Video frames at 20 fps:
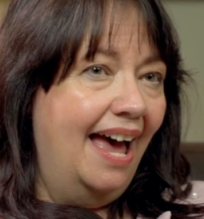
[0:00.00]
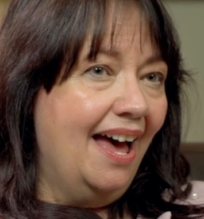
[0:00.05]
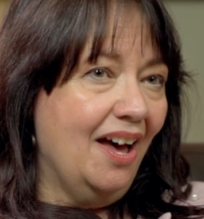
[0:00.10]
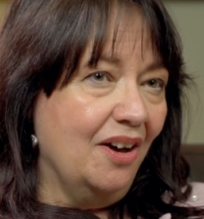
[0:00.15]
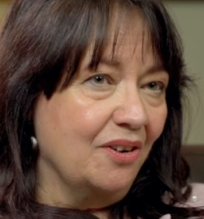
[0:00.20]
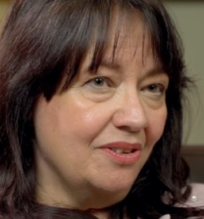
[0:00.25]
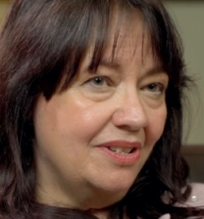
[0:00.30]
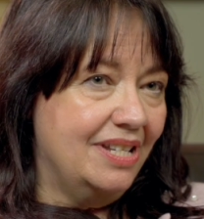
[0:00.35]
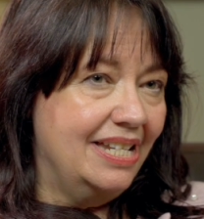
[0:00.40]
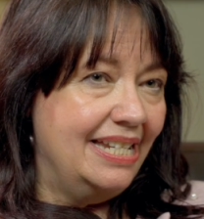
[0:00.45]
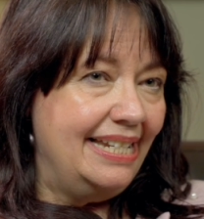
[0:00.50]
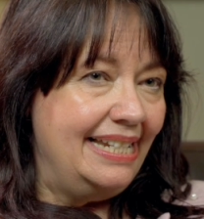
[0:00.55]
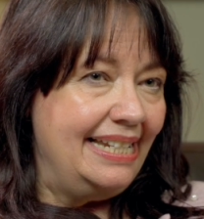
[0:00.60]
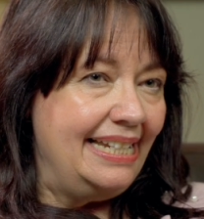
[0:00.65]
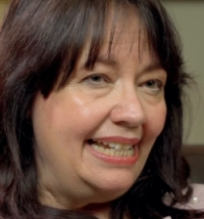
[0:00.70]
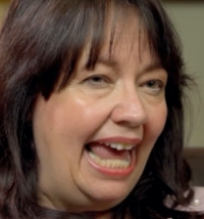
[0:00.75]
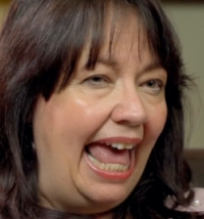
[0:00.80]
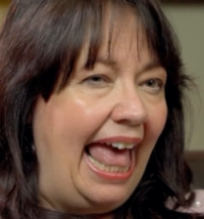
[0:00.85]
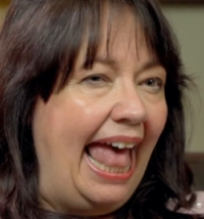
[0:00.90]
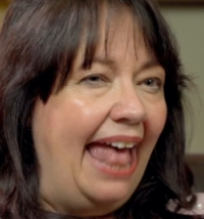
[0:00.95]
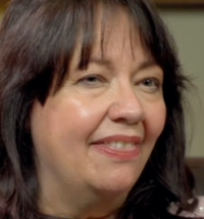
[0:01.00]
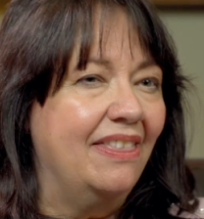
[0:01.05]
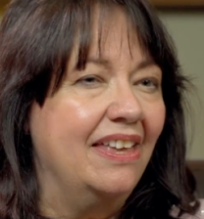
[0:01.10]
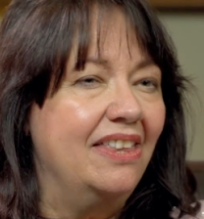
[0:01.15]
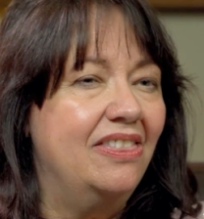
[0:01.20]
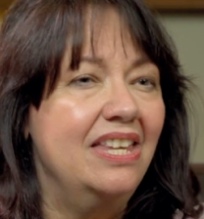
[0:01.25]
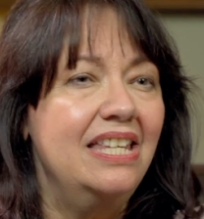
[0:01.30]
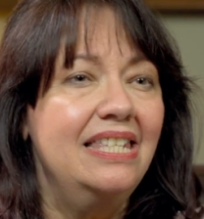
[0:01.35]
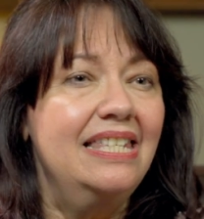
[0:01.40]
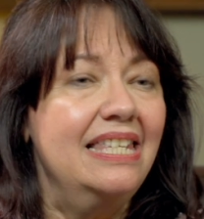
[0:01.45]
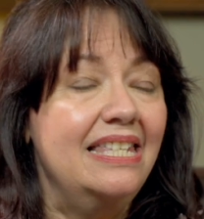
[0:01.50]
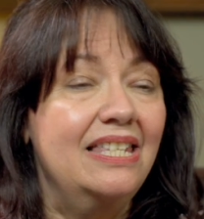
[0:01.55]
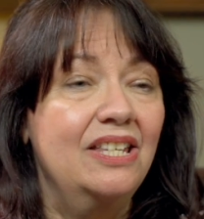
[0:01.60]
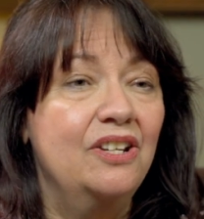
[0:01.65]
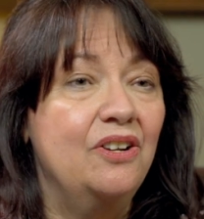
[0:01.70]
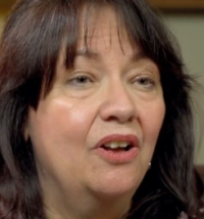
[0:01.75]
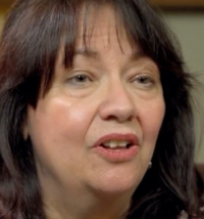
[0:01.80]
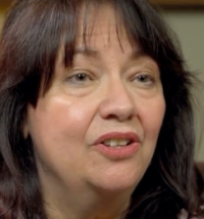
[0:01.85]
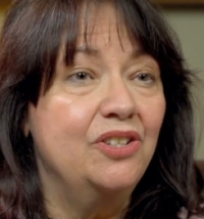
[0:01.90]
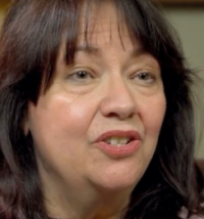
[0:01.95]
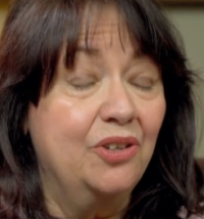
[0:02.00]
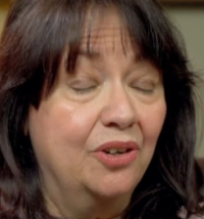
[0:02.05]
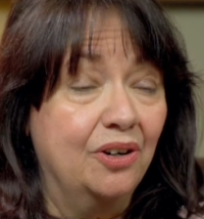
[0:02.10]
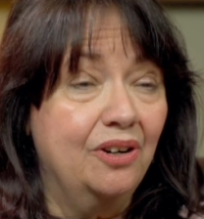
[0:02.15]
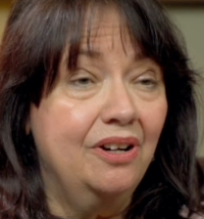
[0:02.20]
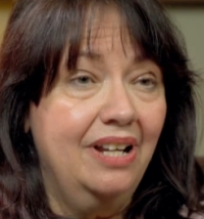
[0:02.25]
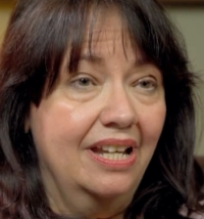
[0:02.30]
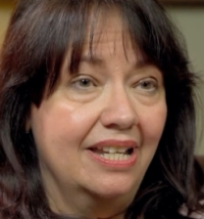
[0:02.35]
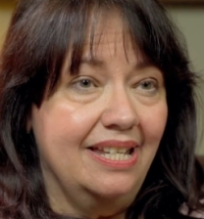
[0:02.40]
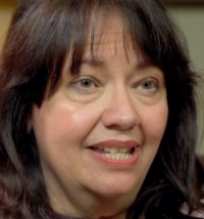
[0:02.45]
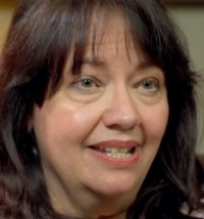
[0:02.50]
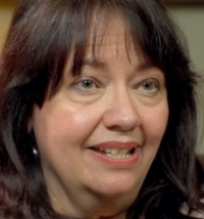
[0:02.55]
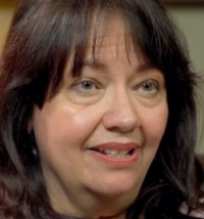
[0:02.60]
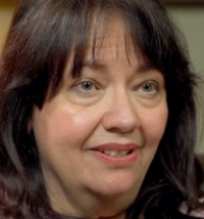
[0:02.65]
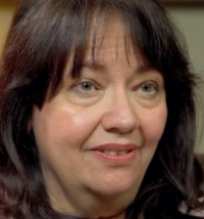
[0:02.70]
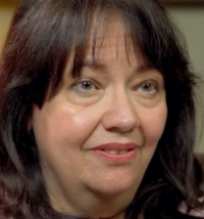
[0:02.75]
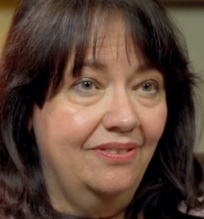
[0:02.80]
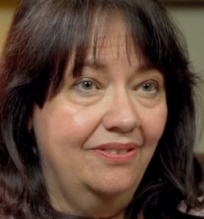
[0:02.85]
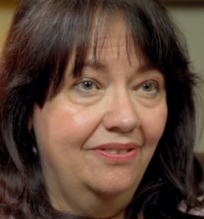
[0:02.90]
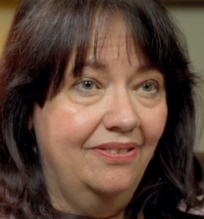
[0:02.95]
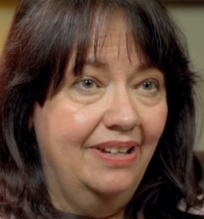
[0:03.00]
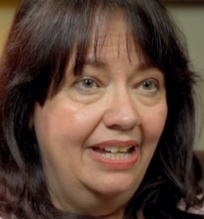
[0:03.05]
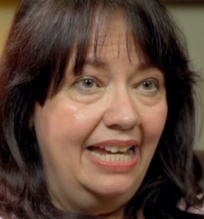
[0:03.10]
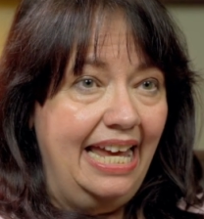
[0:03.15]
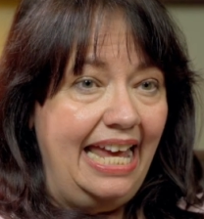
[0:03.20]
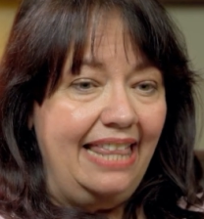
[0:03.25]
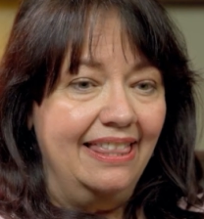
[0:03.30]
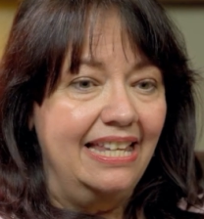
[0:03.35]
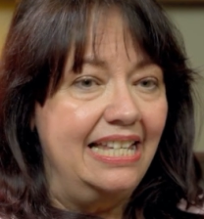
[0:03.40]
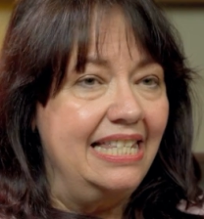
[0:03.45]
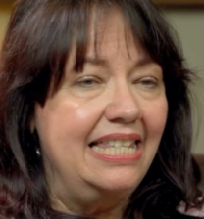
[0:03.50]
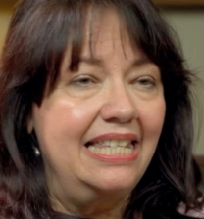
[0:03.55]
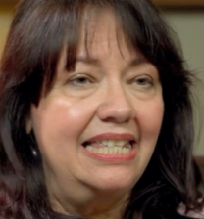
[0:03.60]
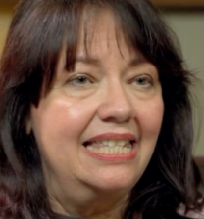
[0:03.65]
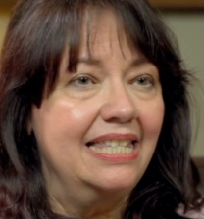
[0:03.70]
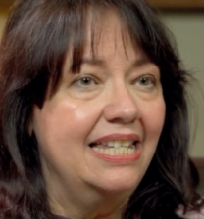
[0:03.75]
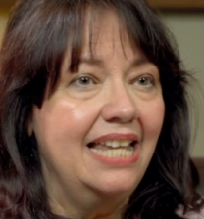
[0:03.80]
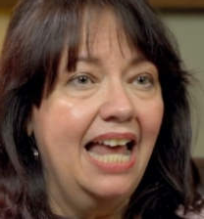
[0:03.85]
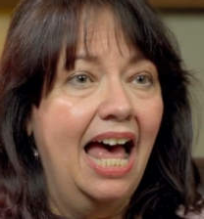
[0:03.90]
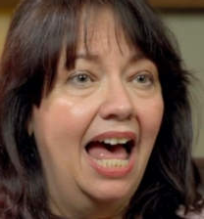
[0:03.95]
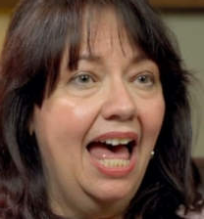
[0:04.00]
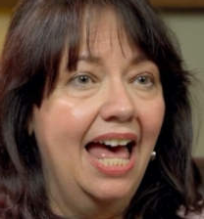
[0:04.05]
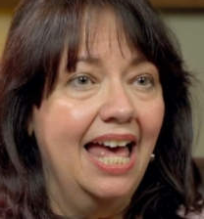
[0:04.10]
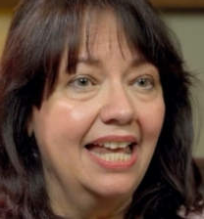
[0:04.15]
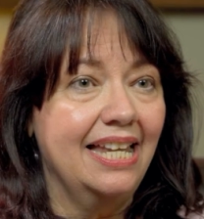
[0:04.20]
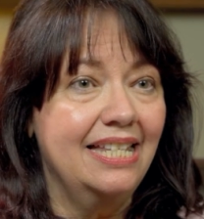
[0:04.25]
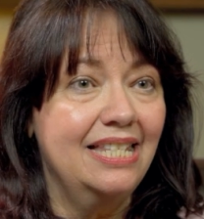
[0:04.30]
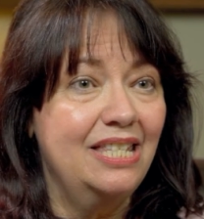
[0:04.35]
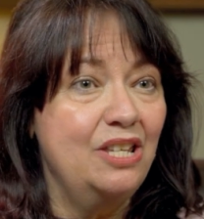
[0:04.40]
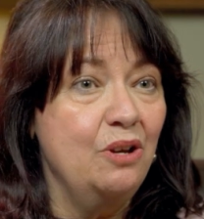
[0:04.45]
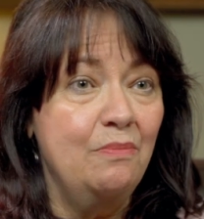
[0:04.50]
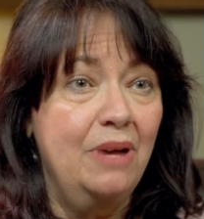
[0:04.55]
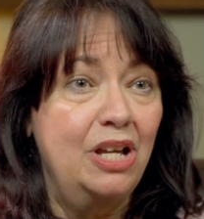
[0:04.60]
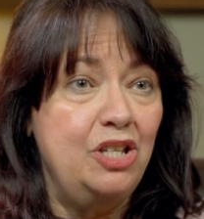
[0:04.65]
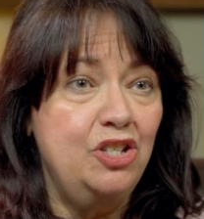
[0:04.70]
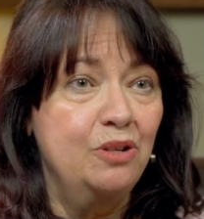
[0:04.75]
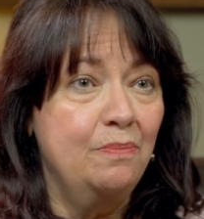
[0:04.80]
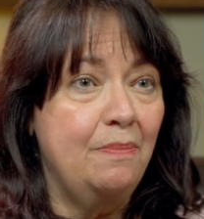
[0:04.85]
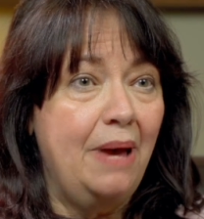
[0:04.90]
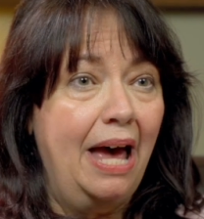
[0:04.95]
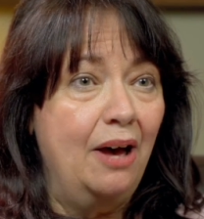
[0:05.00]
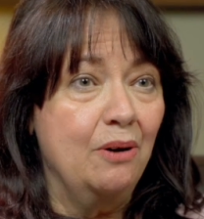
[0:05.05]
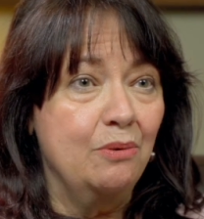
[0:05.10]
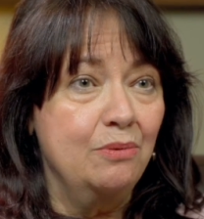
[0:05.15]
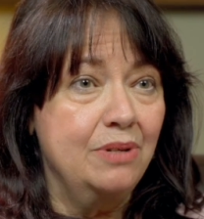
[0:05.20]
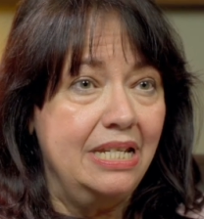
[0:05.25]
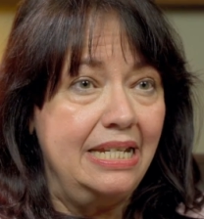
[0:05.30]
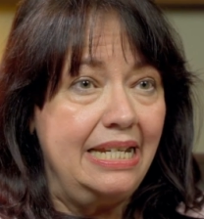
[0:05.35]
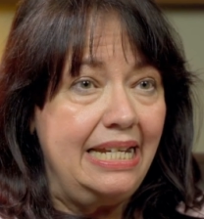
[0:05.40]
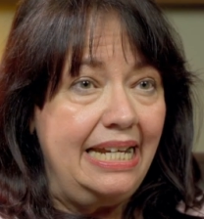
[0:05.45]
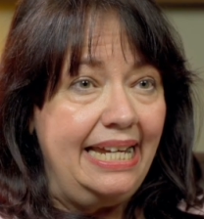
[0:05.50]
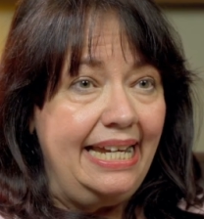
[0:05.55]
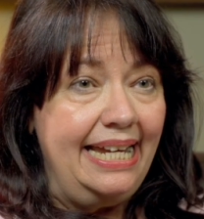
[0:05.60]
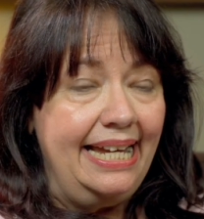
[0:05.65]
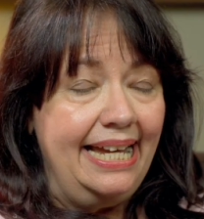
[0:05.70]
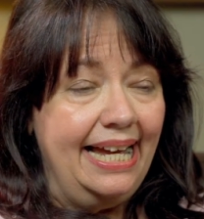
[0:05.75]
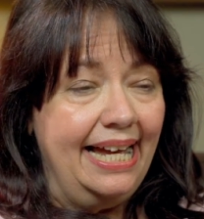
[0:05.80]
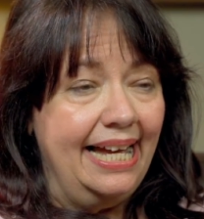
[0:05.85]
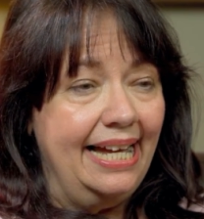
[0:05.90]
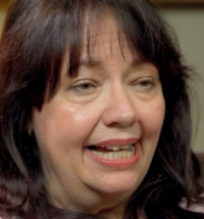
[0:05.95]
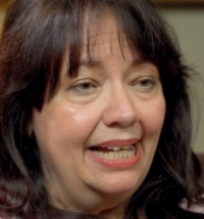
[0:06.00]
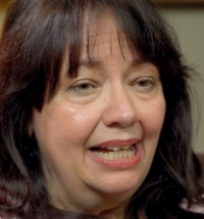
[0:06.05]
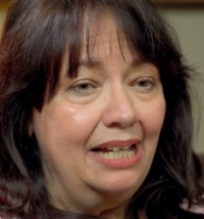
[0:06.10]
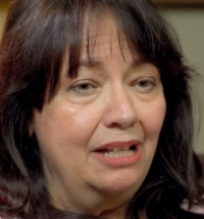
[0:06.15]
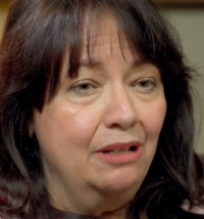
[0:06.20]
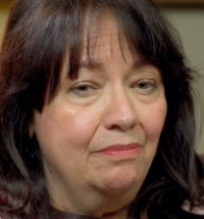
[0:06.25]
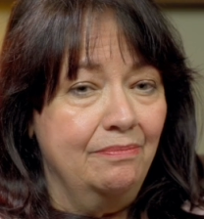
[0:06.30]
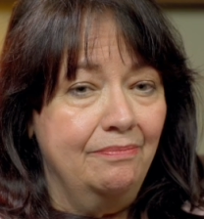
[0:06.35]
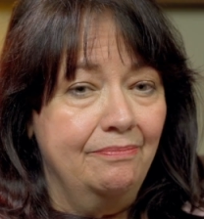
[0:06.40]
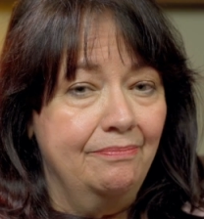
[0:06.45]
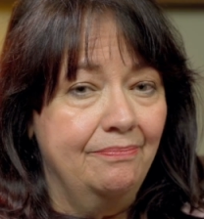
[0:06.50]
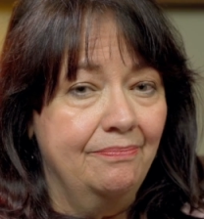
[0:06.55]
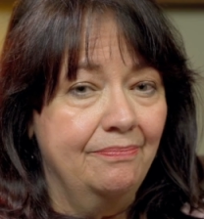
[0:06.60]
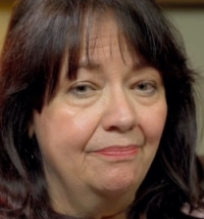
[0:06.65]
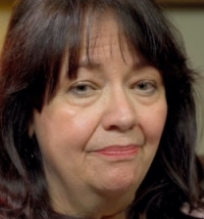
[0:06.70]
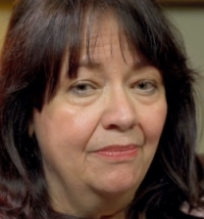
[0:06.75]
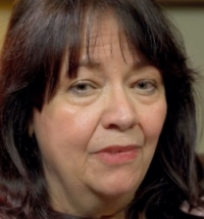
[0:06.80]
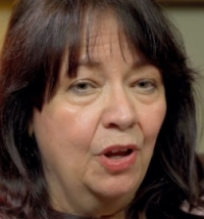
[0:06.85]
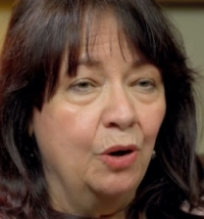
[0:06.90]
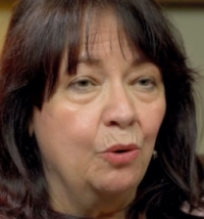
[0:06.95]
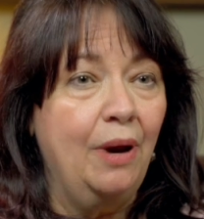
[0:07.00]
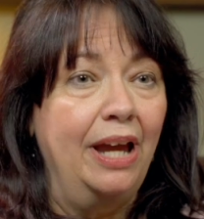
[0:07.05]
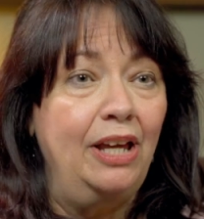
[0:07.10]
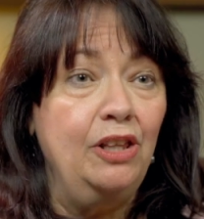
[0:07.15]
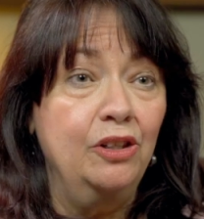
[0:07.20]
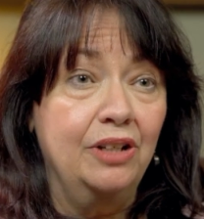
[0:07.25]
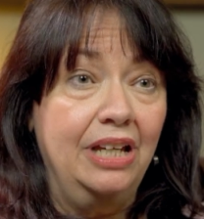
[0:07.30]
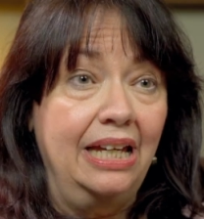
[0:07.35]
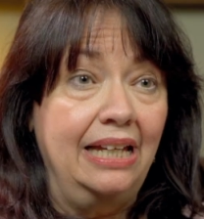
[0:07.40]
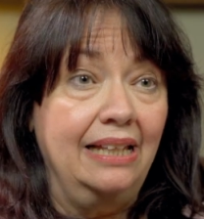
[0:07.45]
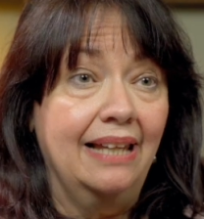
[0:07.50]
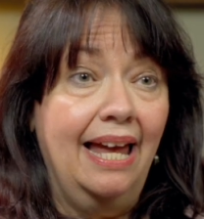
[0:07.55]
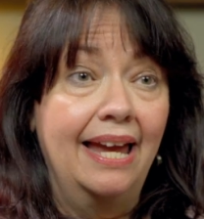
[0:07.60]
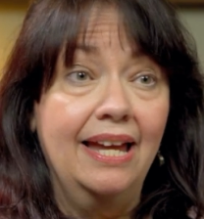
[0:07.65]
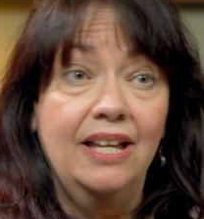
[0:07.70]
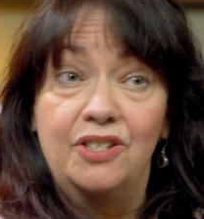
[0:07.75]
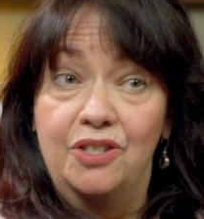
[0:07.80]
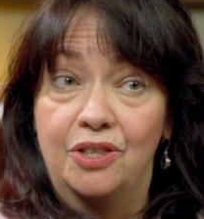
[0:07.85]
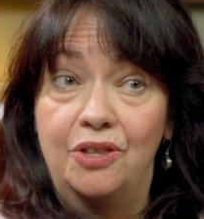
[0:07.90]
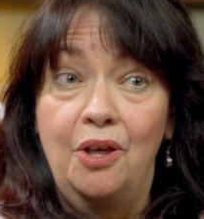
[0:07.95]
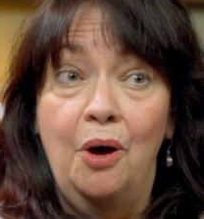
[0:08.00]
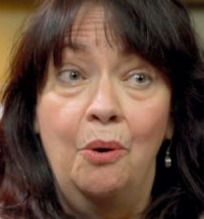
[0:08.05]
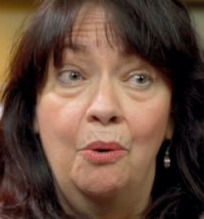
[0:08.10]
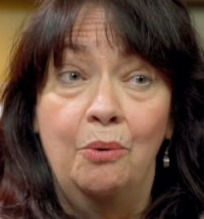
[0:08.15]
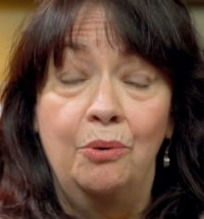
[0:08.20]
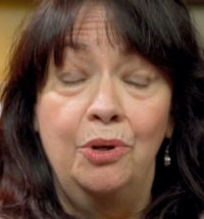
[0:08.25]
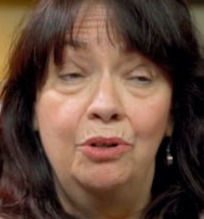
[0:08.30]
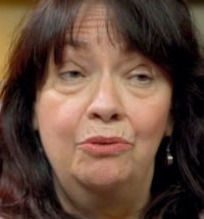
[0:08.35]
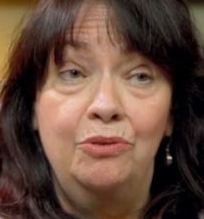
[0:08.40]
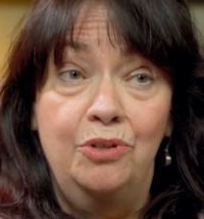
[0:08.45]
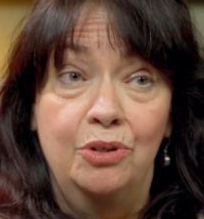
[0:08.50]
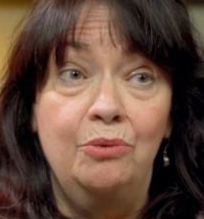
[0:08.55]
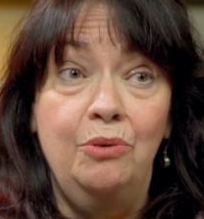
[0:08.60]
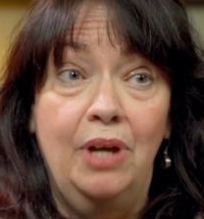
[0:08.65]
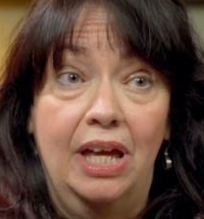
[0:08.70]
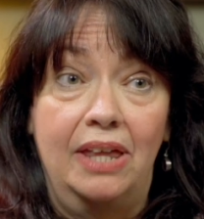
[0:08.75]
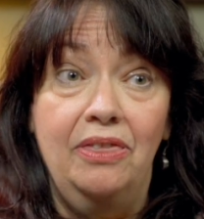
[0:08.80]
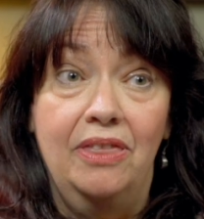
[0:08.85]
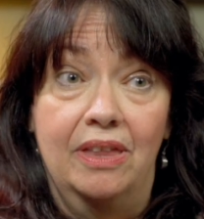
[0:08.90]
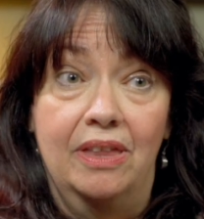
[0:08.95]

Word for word: out that this is an alternative. This is not so much about um, great looking legs, though you do get